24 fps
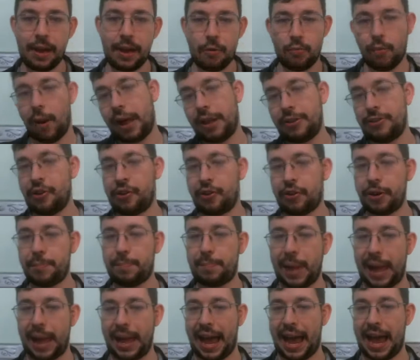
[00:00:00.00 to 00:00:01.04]
Well, you could
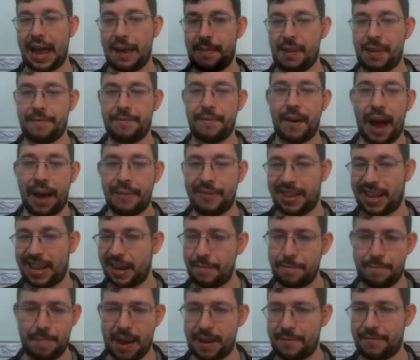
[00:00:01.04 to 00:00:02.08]
play ab5 and
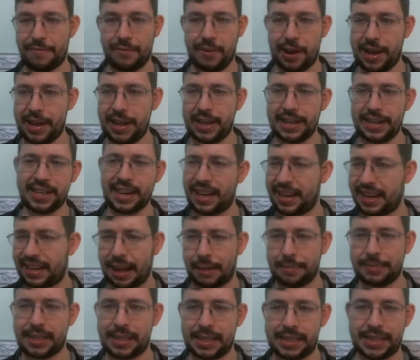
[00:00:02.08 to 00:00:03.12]
then b3. It's going to
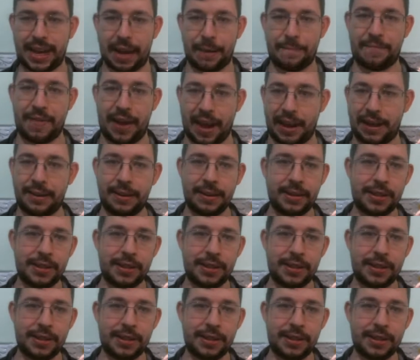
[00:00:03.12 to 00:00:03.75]
come to the same thing.